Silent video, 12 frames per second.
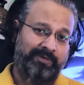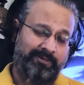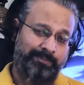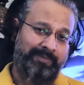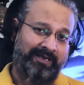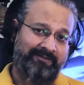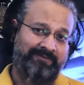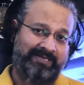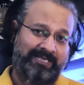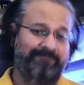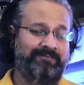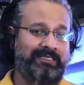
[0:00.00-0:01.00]
benefit
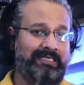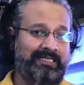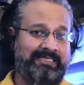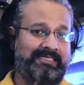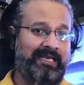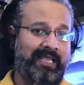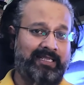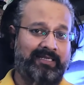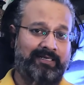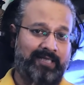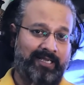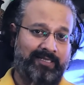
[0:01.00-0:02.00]
definitely is that I
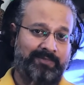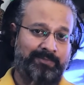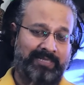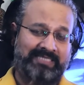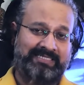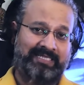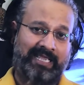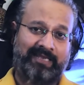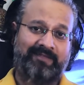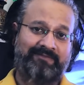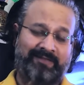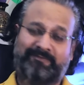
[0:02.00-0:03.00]
can place it
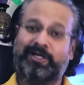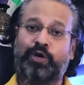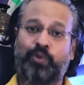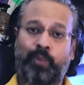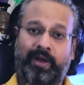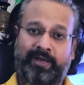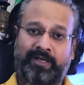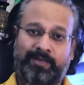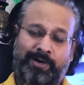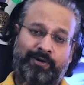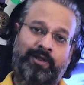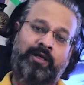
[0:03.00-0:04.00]
anywhere without worrying
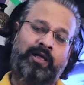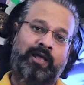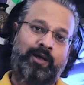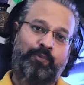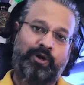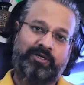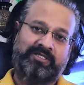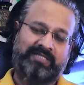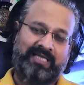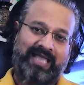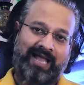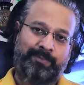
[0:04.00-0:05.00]
about what's the
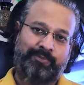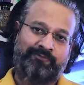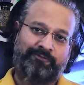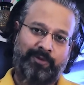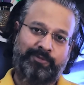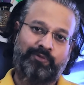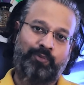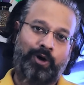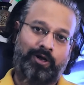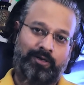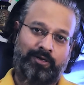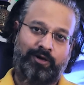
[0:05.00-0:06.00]
gap from the
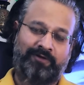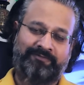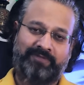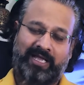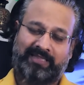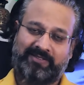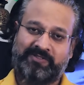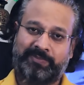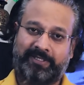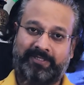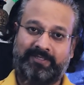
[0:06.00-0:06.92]
wall and the speaker.